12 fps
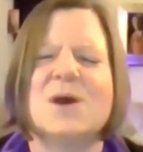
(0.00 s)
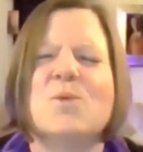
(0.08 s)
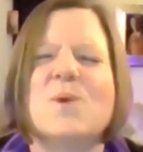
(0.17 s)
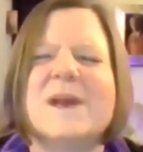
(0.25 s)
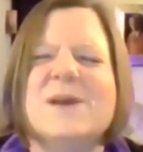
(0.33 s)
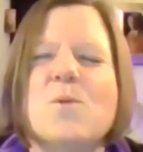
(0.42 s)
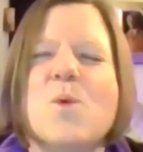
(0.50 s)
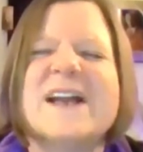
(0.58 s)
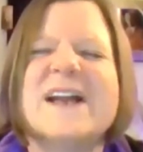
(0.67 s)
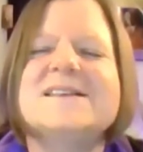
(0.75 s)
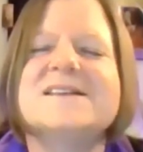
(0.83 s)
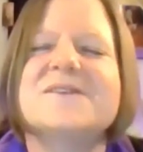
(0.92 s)
We
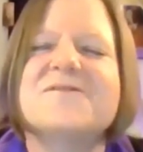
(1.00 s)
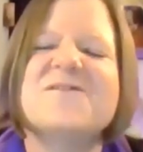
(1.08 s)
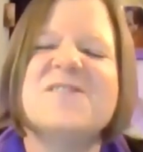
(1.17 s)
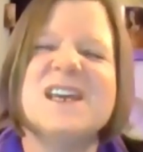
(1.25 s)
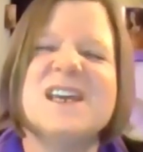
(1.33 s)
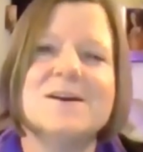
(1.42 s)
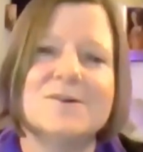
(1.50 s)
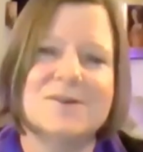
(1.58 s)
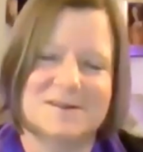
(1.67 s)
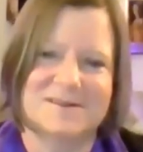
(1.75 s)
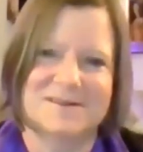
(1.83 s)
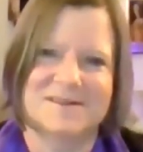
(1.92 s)
want to feel.
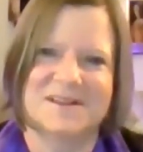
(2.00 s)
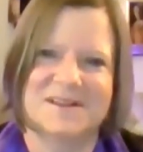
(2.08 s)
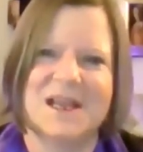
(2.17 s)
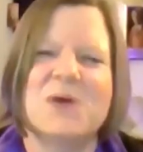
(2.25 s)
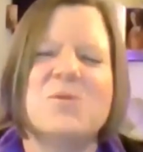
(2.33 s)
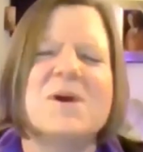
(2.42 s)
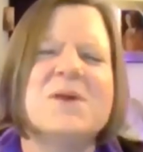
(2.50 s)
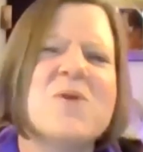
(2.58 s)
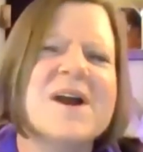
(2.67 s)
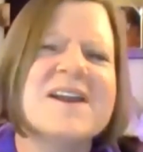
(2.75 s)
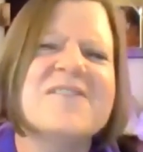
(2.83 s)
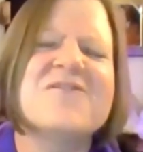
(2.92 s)
We
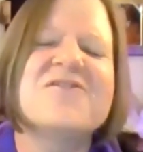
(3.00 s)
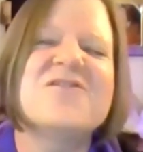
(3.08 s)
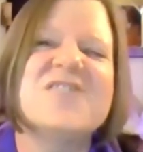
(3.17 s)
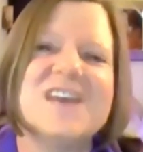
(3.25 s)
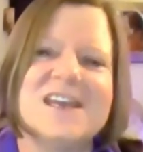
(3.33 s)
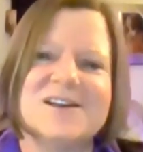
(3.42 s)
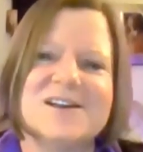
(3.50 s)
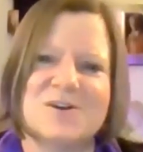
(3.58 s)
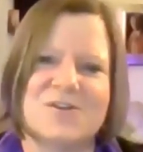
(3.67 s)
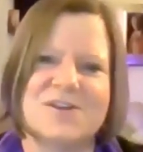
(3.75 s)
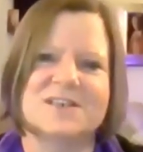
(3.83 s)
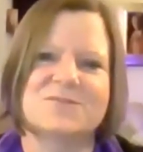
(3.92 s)
want to feel
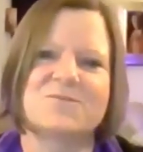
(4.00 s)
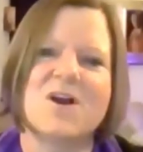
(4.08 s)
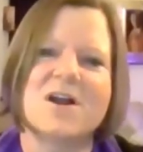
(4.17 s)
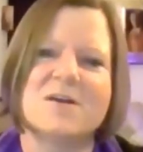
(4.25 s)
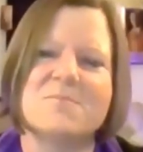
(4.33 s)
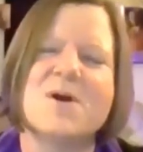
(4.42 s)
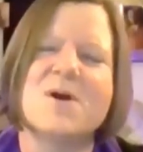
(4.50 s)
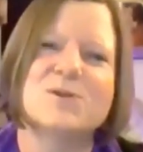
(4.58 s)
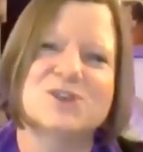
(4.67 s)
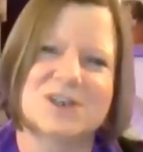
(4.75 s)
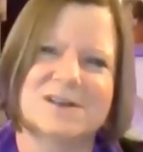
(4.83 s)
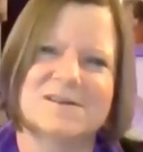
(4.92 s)
this raw
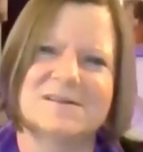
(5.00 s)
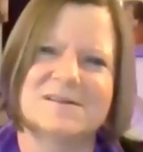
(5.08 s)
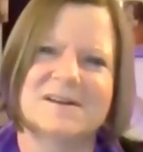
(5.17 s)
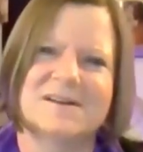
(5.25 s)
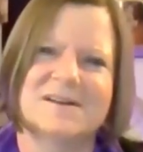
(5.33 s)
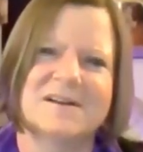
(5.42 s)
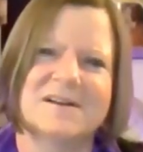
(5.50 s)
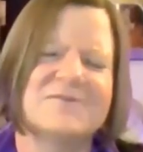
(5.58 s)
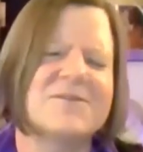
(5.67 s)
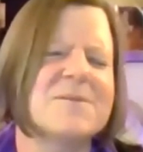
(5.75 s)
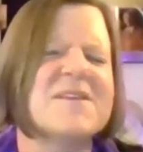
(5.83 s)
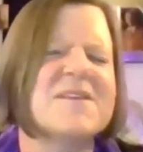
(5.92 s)
emotion
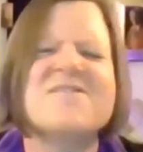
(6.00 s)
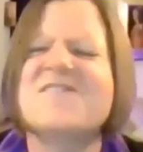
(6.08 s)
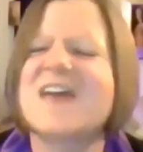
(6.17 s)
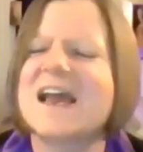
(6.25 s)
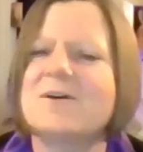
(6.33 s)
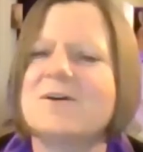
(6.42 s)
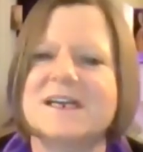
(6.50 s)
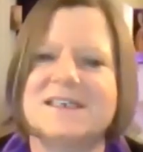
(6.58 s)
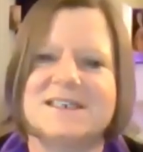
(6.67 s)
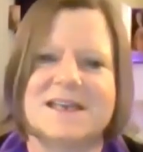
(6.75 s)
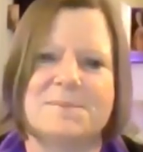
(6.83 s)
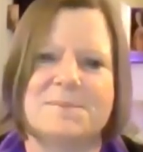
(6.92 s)
from the very
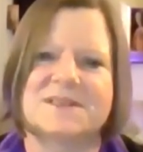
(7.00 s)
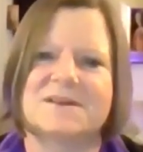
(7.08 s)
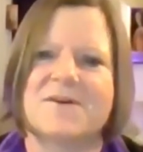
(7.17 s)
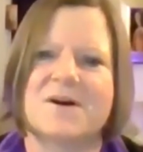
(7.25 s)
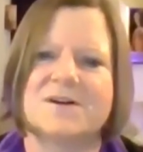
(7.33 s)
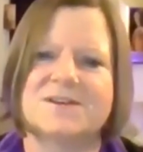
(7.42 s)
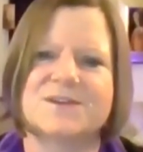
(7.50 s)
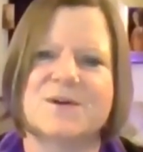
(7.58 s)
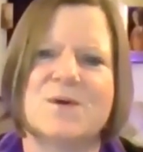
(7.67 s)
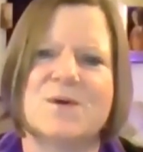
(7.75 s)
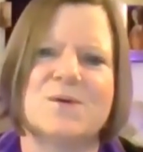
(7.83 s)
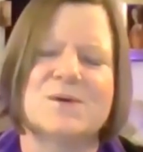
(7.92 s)
depths of our
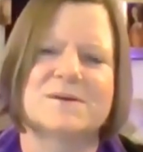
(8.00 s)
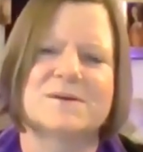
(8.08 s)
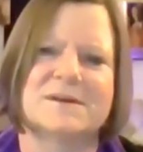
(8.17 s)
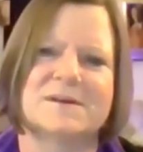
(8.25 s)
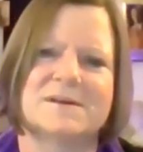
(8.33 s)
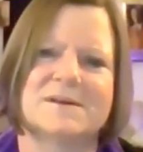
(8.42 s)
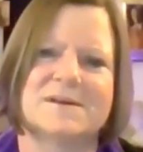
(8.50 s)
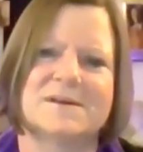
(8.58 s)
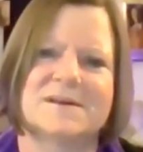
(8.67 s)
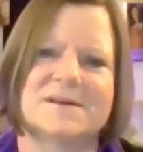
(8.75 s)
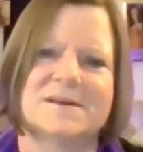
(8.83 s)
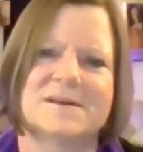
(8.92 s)
soul,
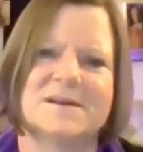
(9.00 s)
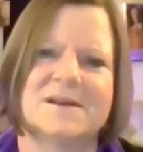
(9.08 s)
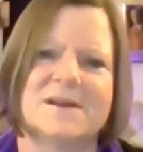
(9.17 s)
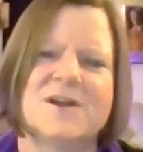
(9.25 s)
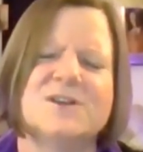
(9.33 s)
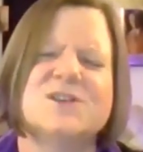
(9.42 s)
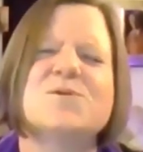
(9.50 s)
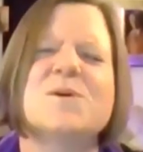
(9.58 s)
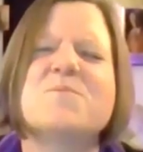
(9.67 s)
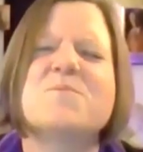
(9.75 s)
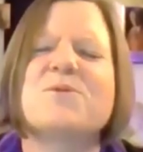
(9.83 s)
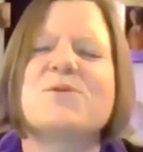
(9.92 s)
to
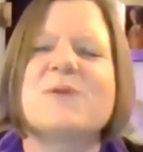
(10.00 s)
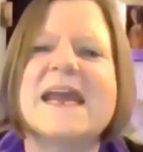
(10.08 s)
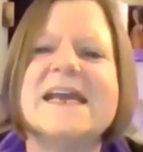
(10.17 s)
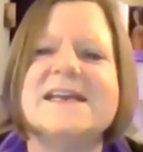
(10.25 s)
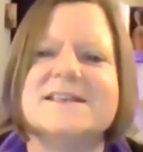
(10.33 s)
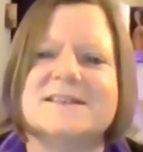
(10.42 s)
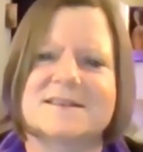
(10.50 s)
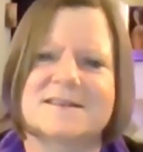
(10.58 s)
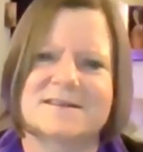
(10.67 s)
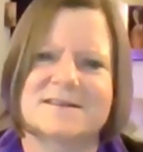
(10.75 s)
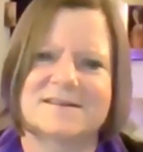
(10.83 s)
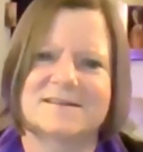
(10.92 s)
embrace